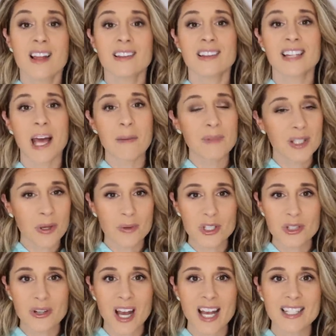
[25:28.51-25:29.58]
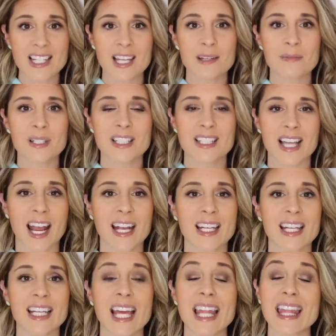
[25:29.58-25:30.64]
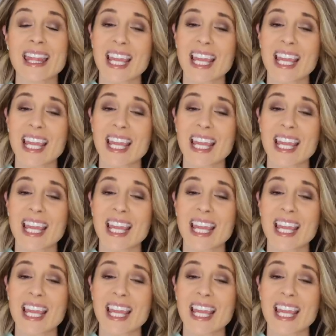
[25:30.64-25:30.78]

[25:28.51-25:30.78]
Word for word: Let me know what you guys end up deciding.